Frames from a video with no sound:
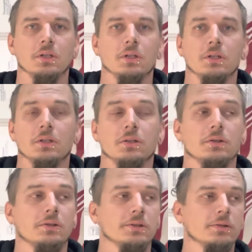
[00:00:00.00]

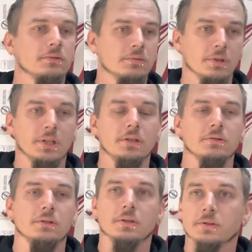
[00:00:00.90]
is late,
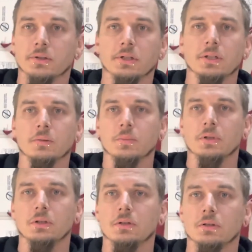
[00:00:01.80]
as late can
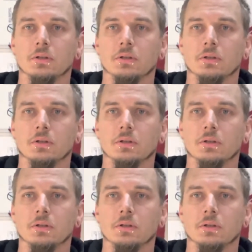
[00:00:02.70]
be.